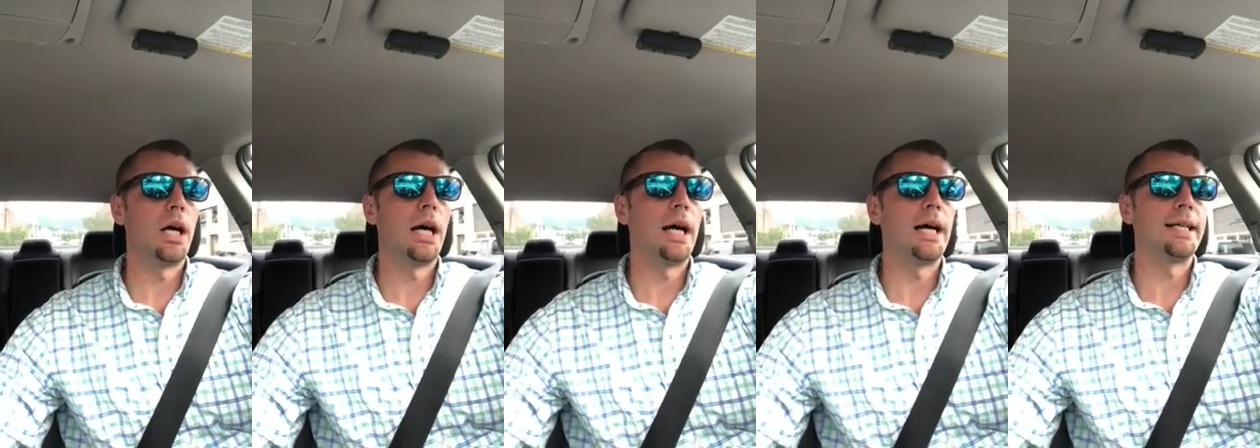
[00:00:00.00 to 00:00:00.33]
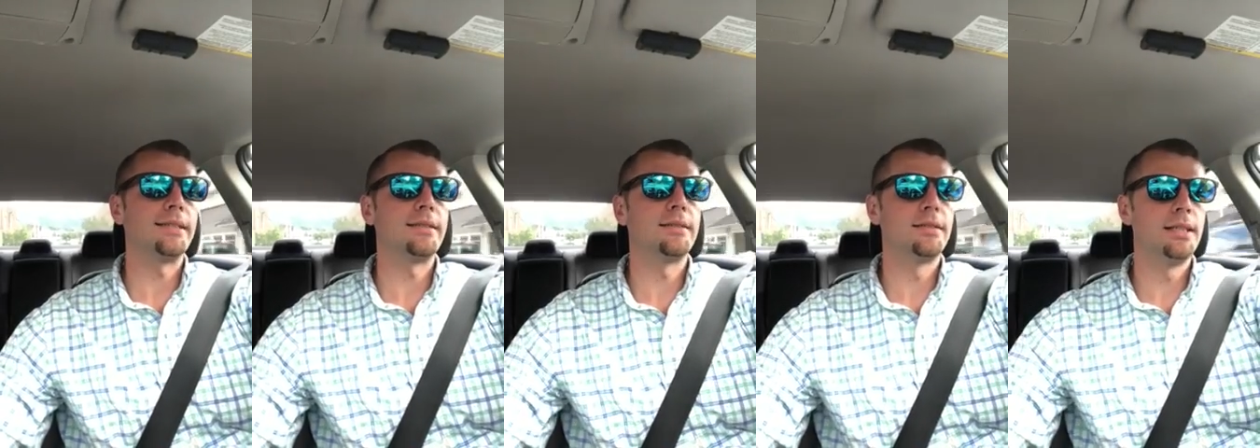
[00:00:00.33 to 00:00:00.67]
I
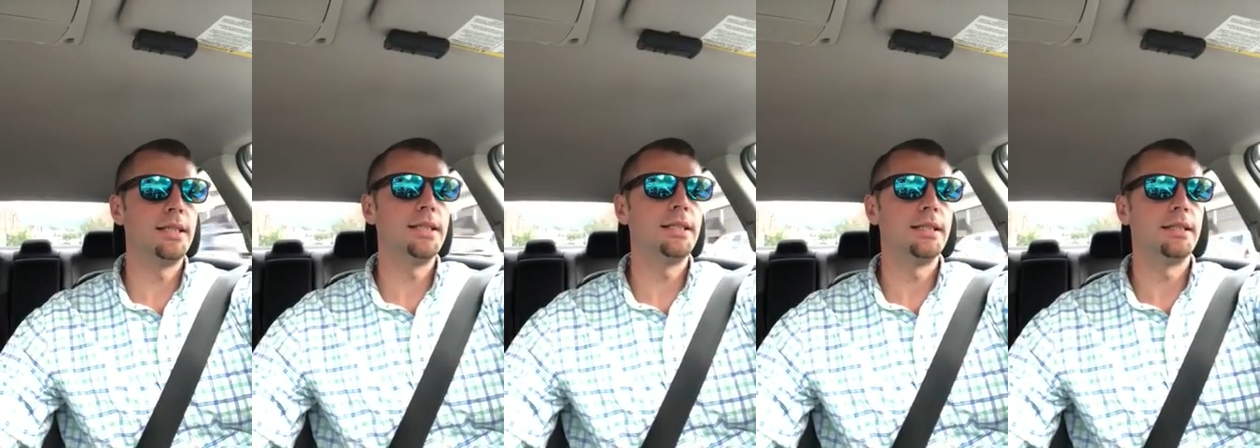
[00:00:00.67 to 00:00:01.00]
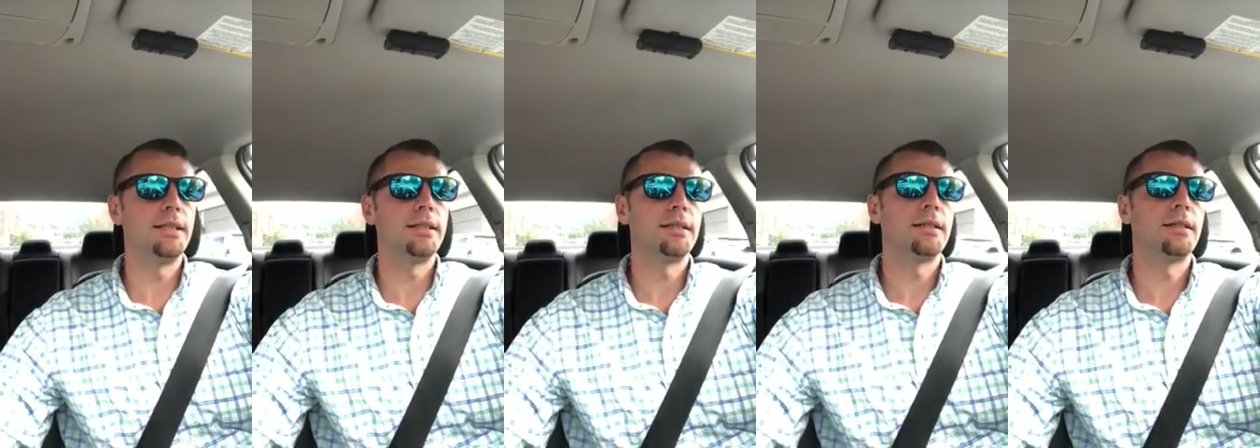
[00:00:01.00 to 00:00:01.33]

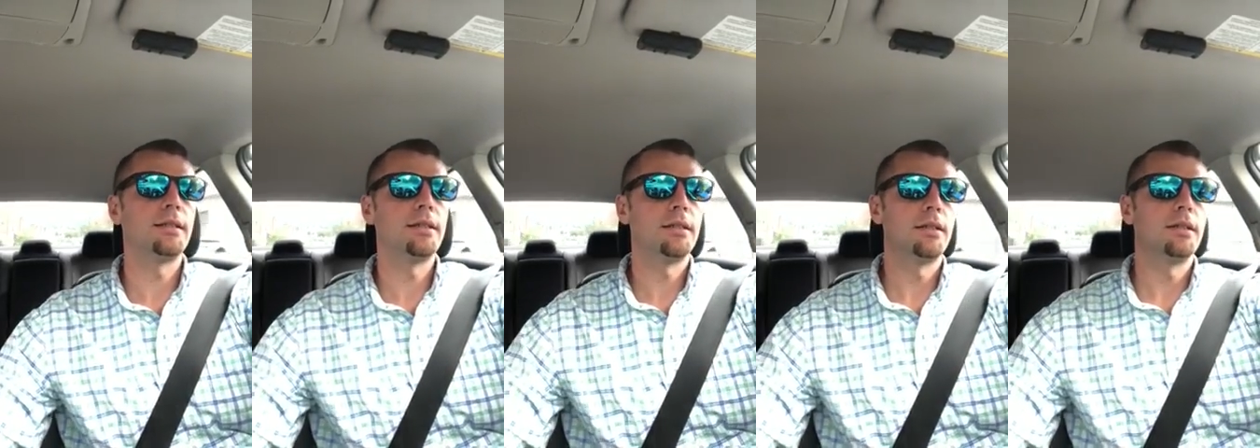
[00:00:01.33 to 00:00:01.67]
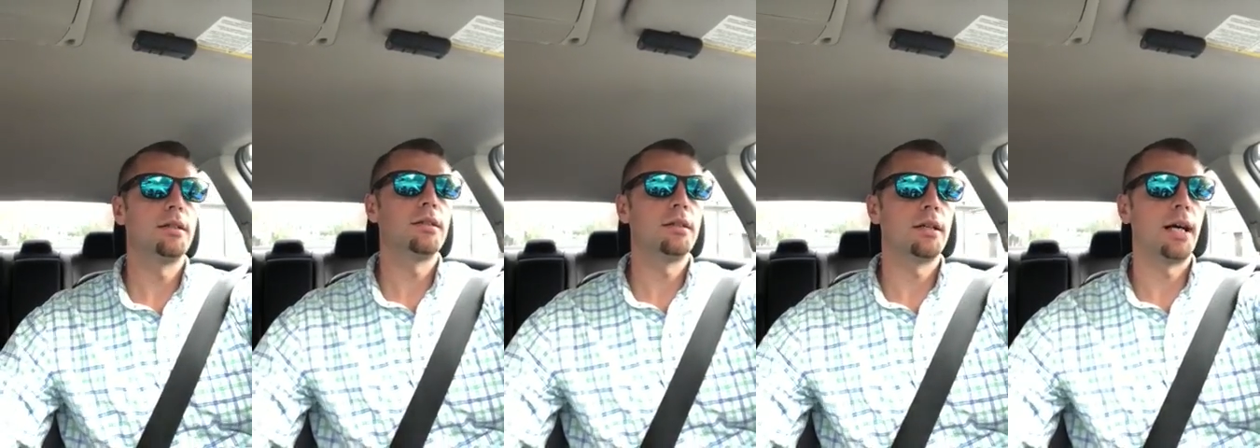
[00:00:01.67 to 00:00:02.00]
see
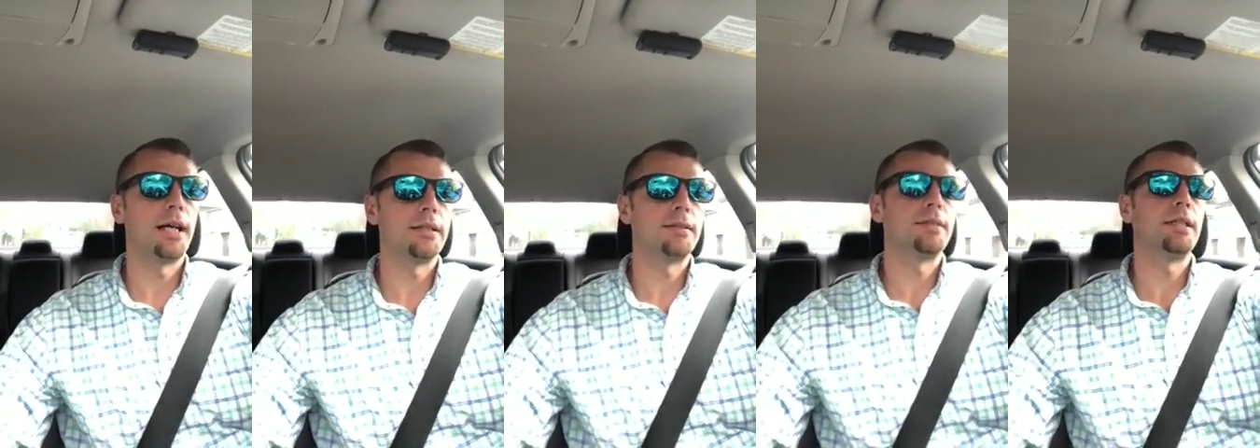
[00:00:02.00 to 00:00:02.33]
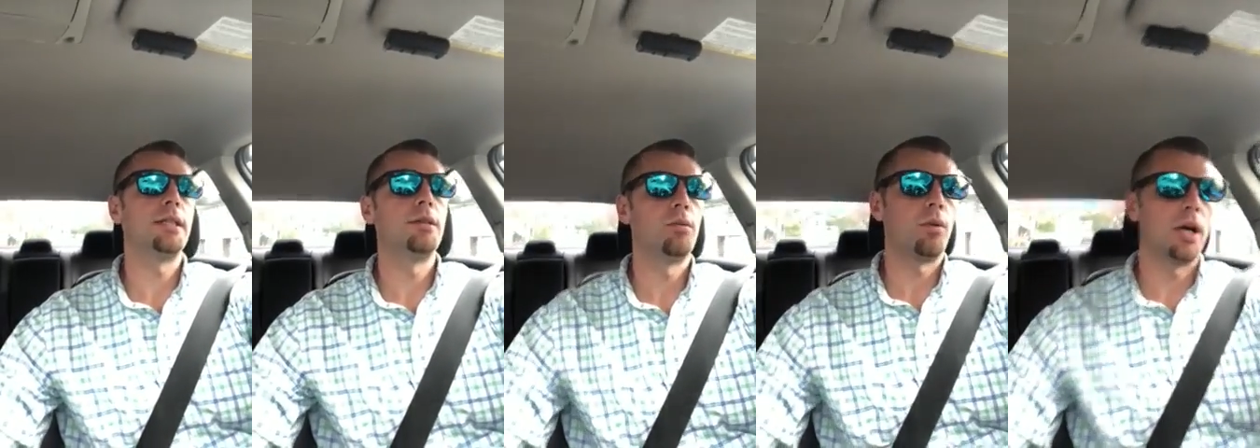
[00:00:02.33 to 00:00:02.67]
I
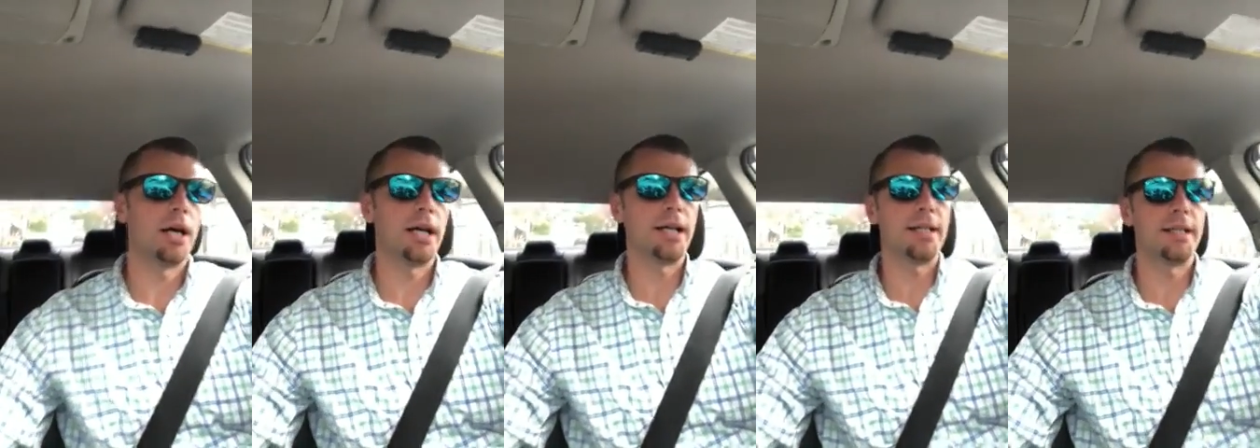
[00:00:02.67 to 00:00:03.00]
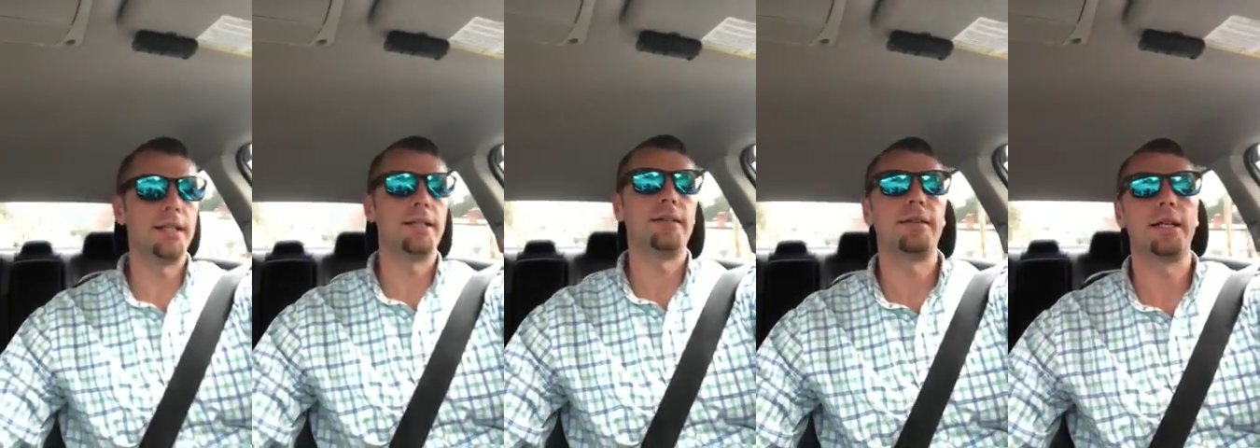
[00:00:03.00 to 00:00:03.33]
see why
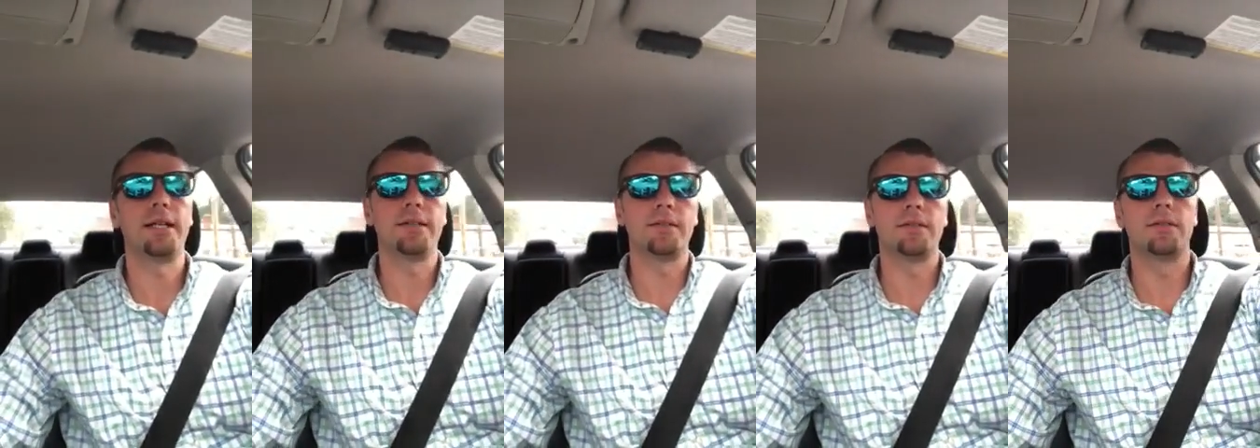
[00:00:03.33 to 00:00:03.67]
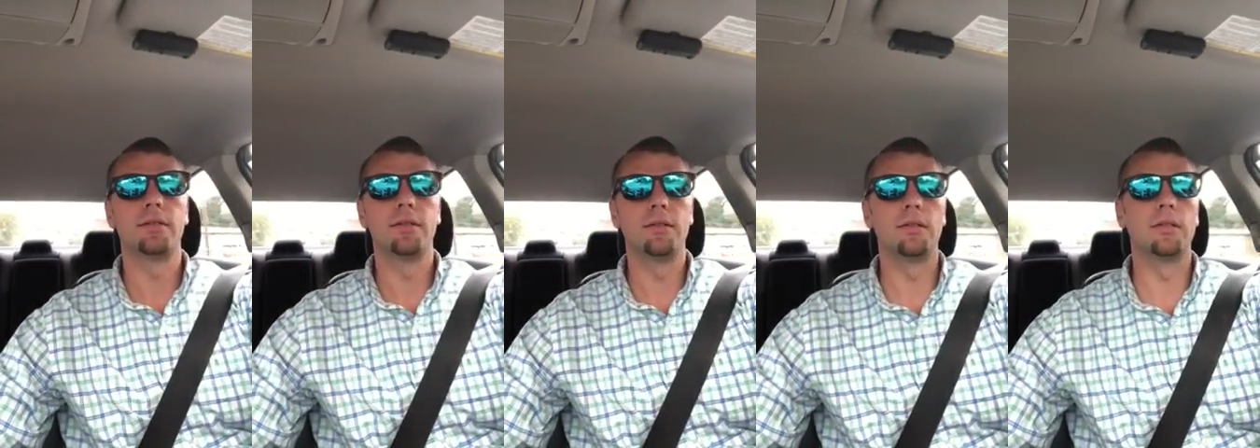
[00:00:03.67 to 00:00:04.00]
Keith has us
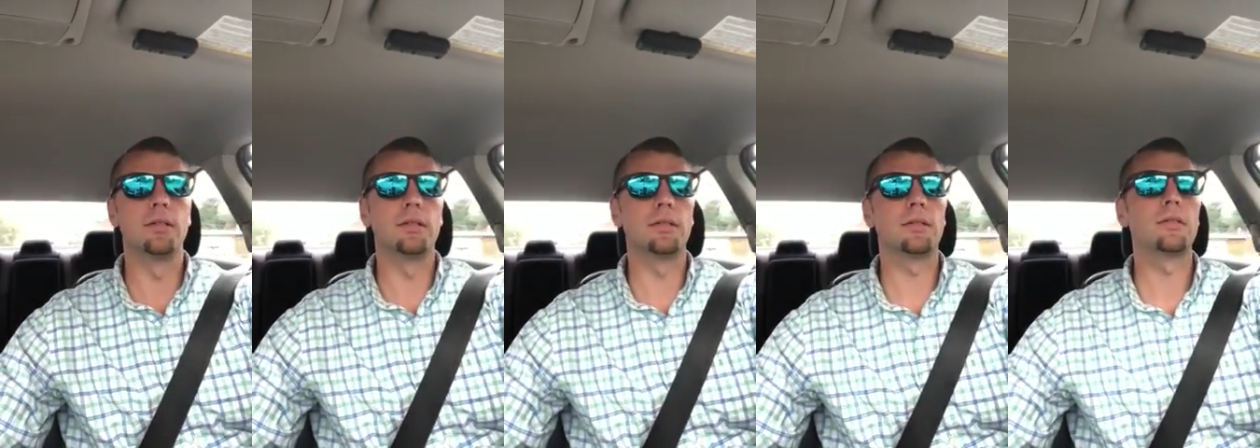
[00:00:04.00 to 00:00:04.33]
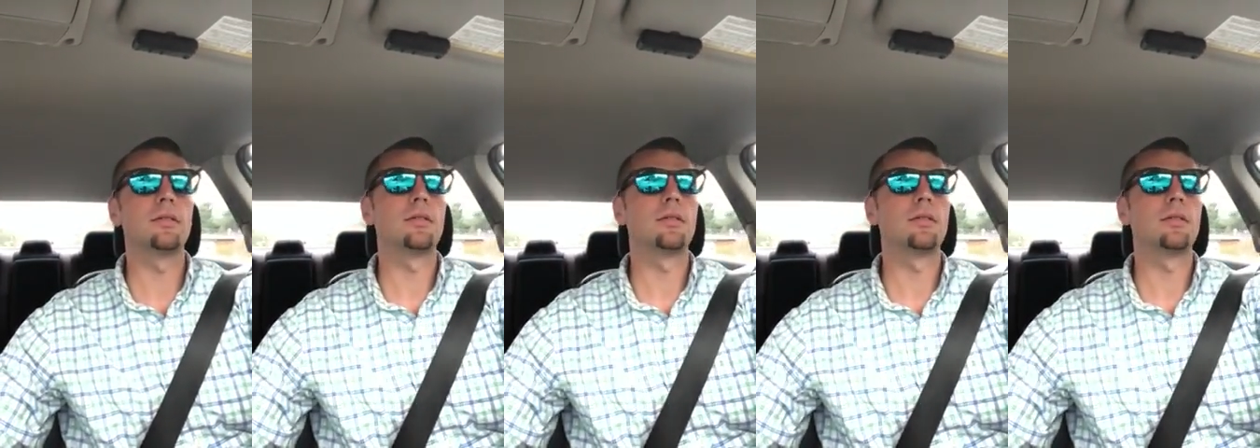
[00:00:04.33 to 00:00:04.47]
do this.